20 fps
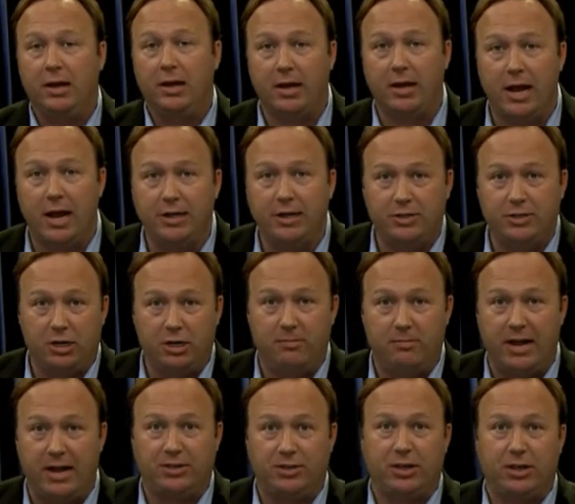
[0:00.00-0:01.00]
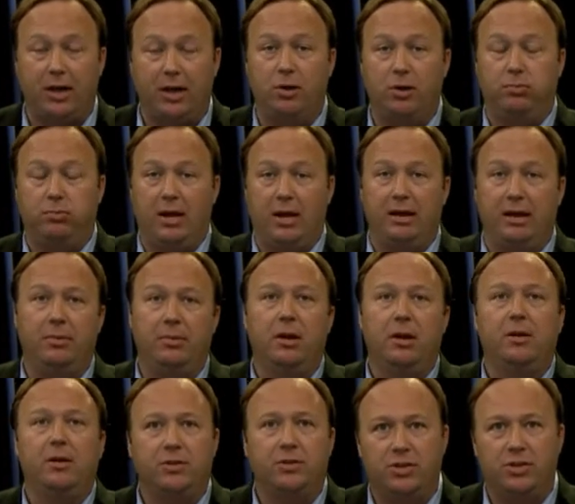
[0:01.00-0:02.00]
guns into Mexico to blame
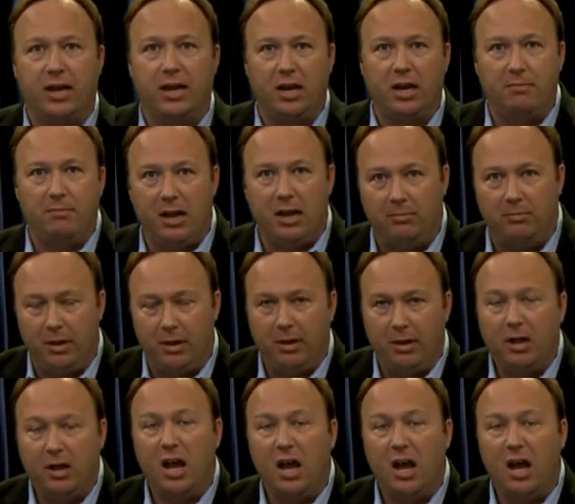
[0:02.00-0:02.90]
the Second Amendment.